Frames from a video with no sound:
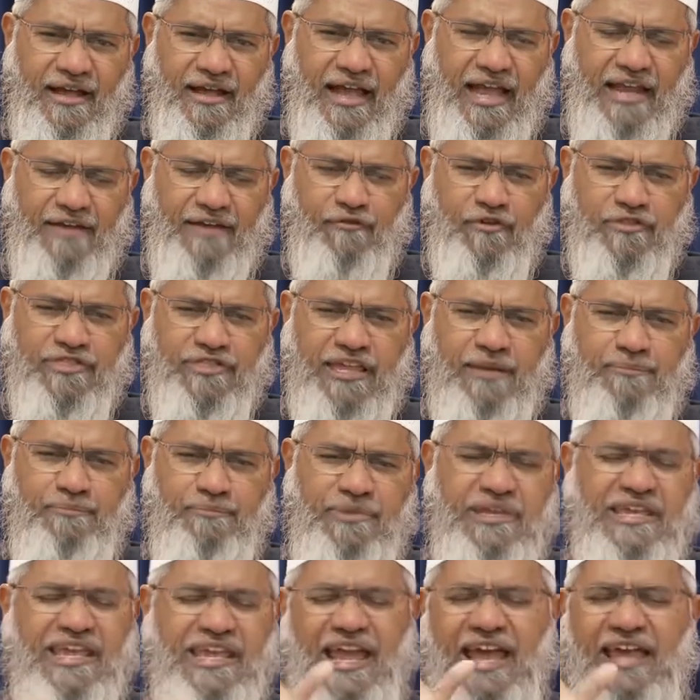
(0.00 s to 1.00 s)
and it was said
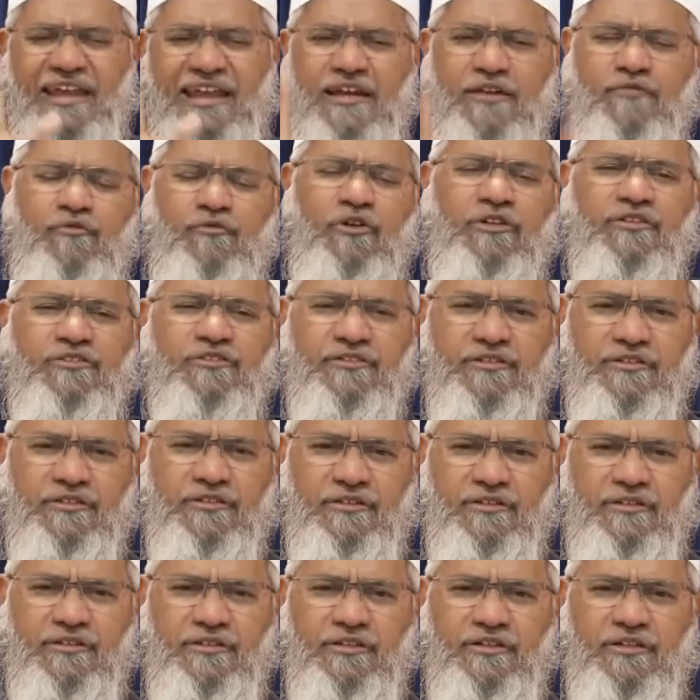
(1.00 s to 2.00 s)
be, and it was.
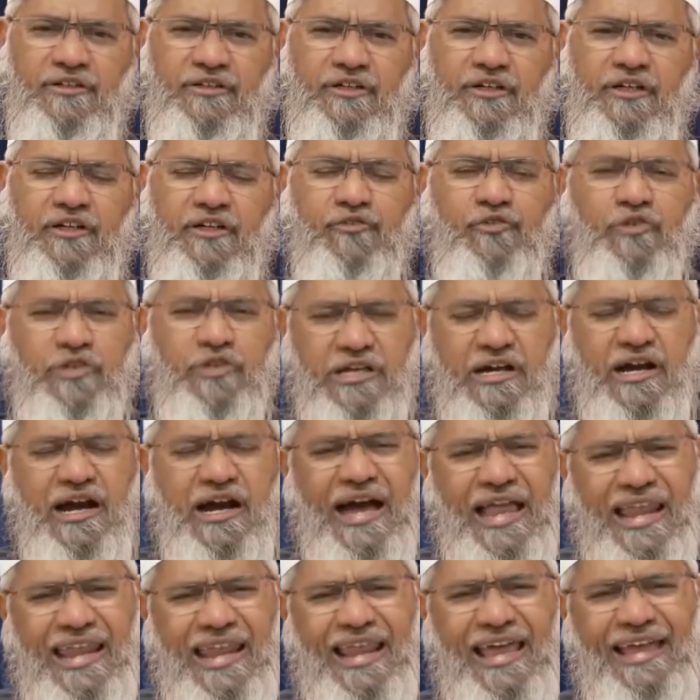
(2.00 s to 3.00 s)
So here
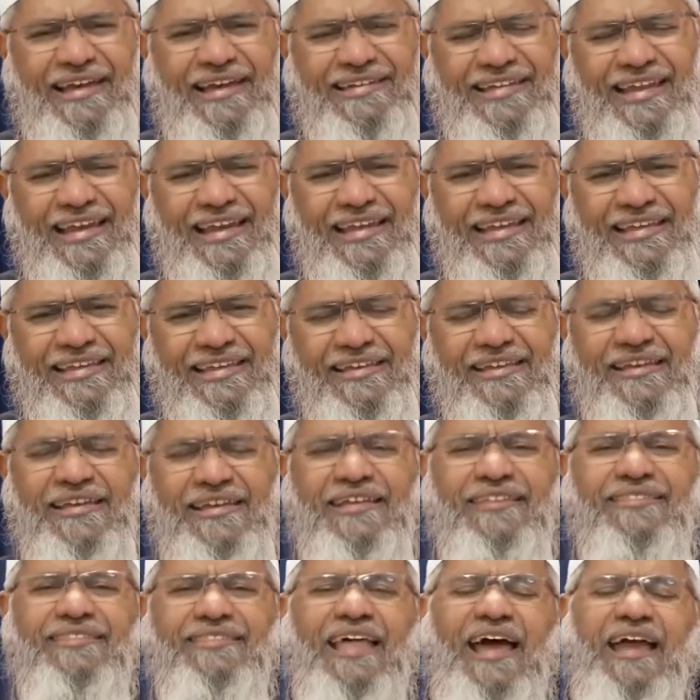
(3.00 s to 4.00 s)
Allah is
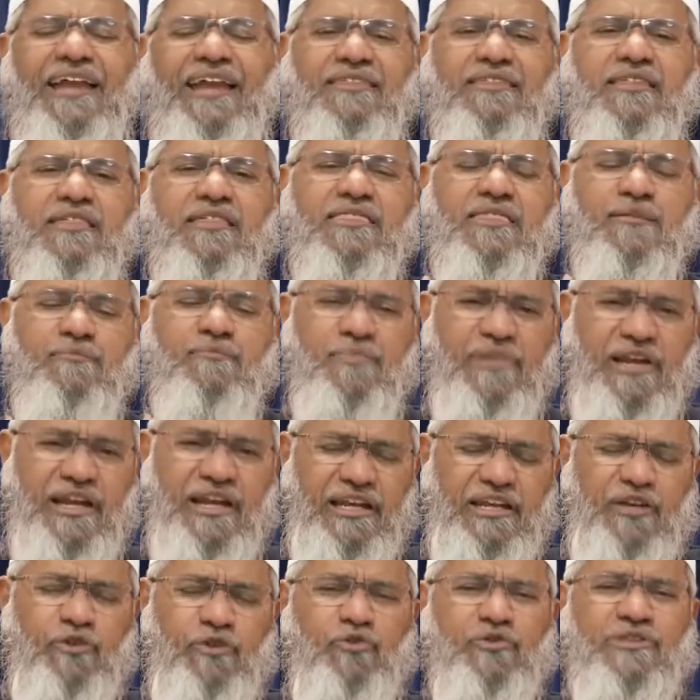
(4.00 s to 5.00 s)
telling that the
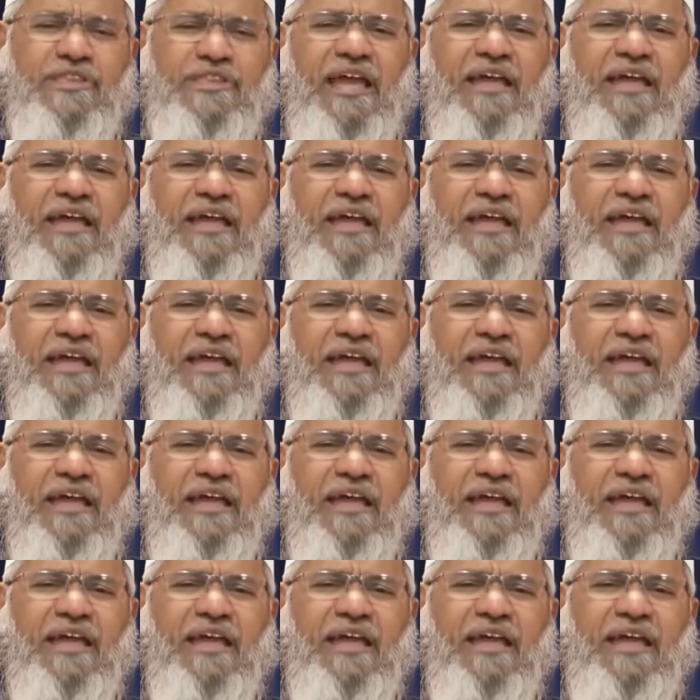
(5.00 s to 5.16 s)
similitude,